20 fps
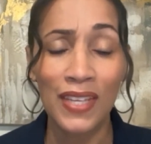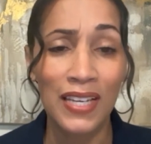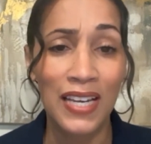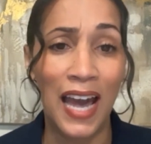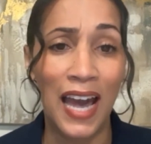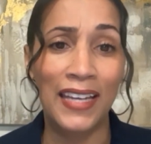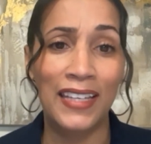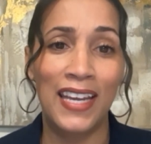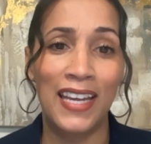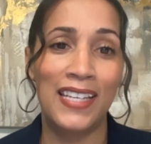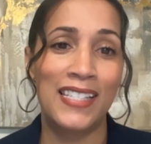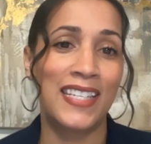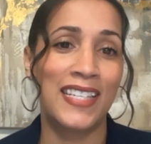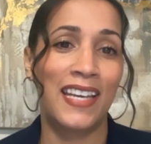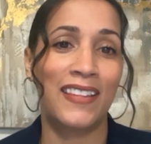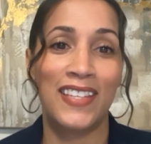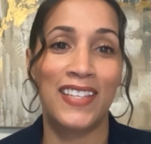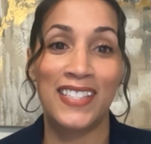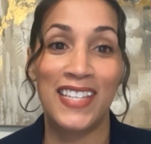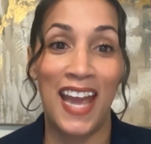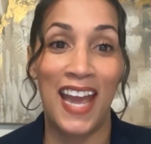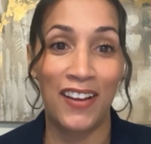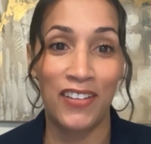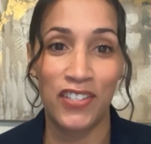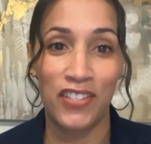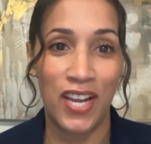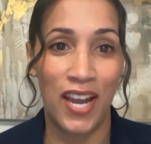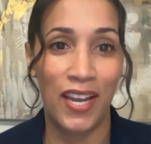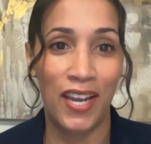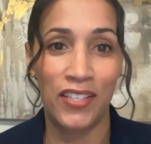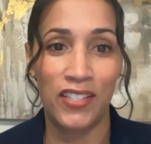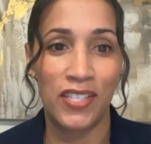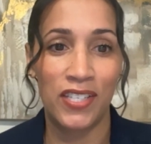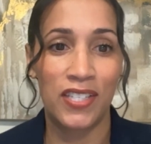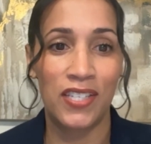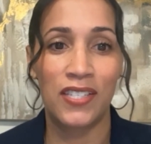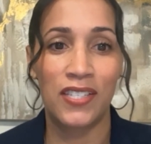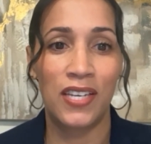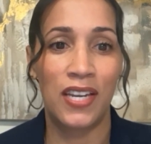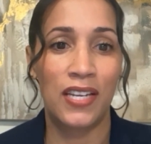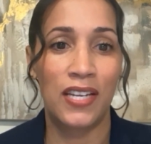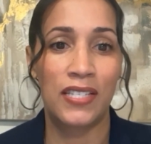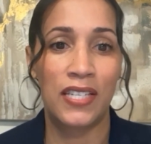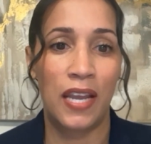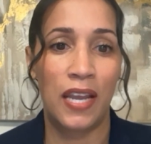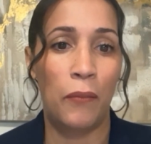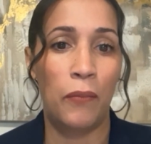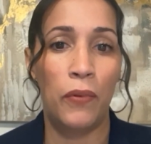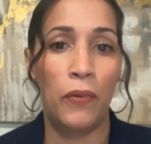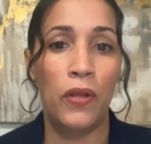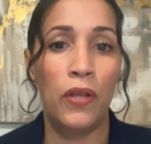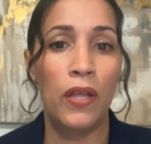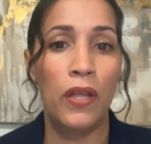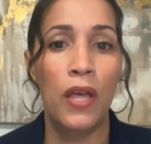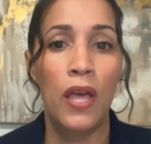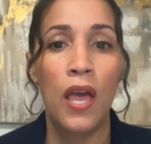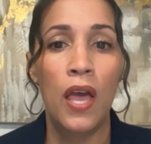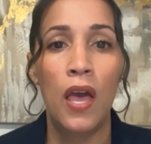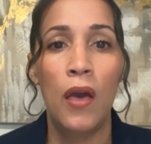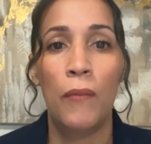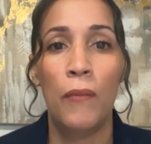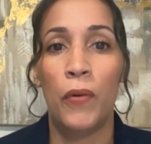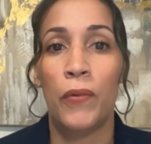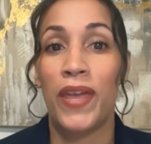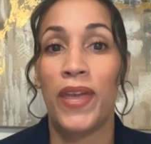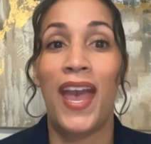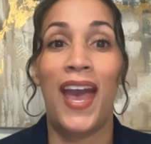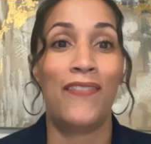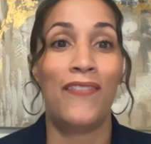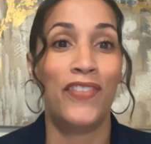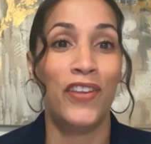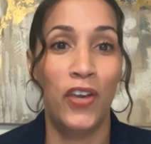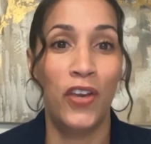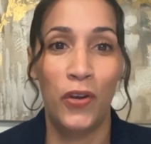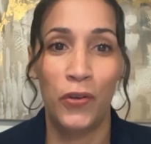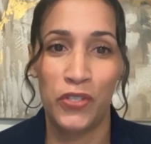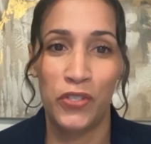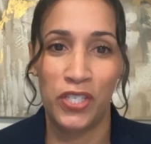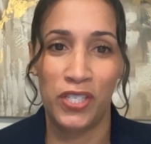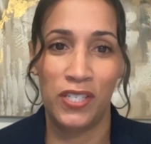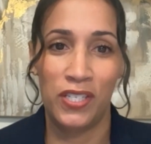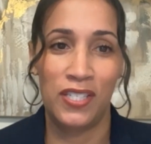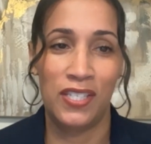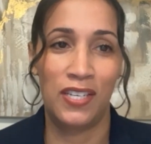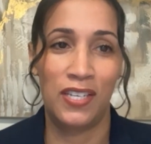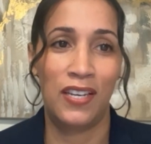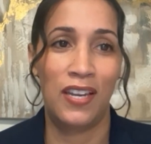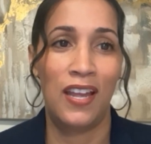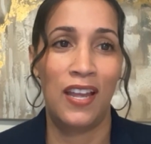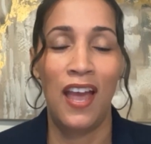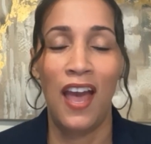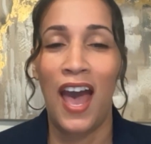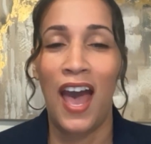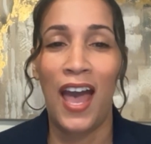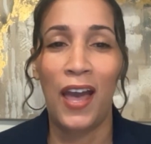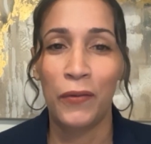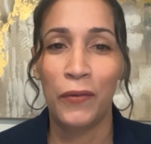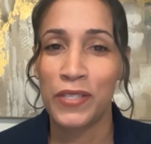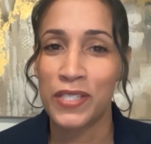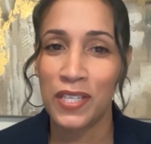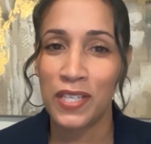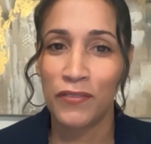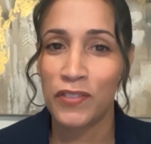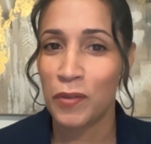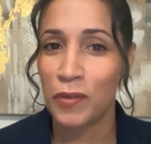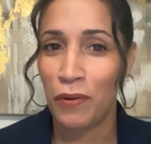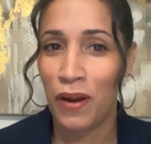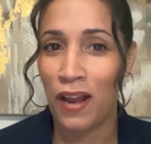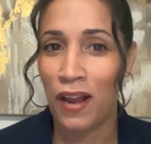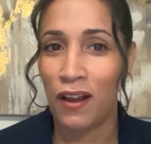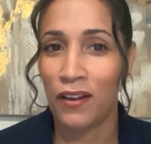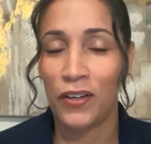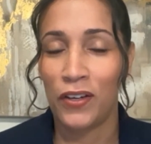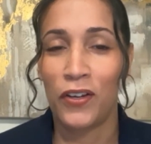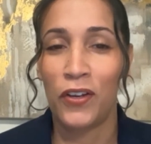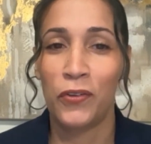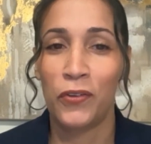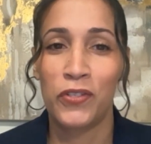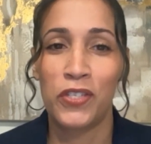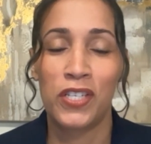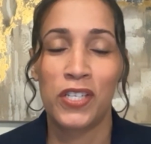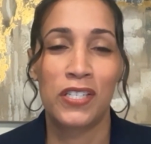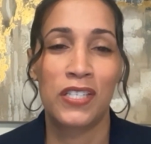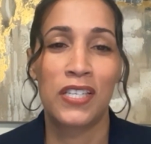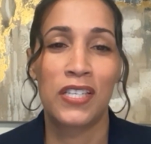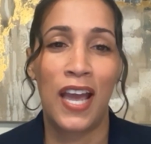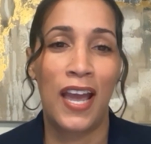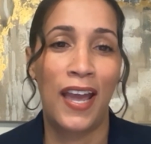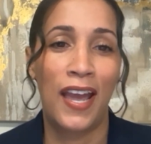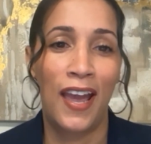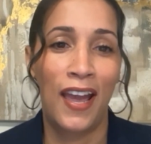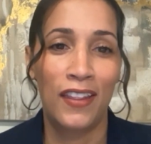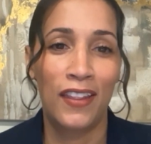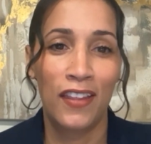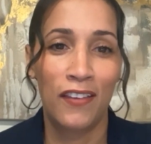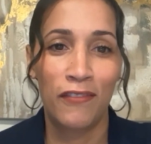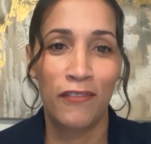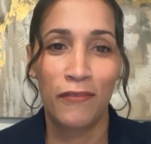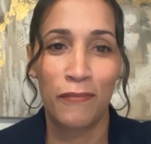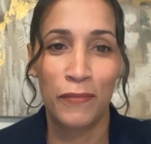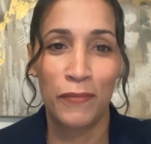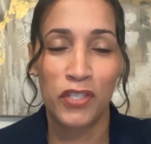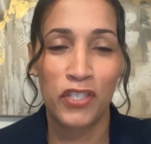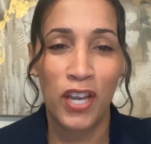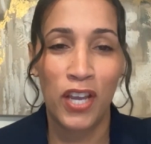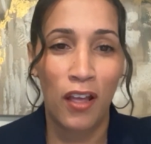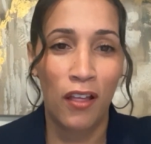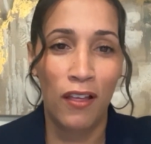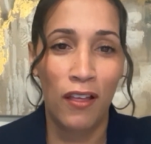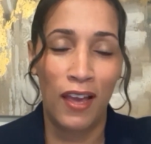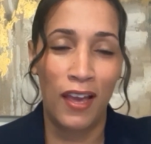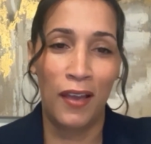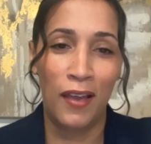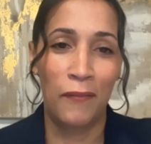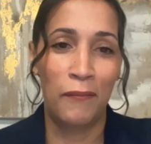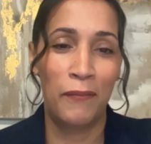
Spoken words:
guidelines, like the DASH diet, just as an example. But we have the coaches, and I always love to brag on our coaches. I love Michelle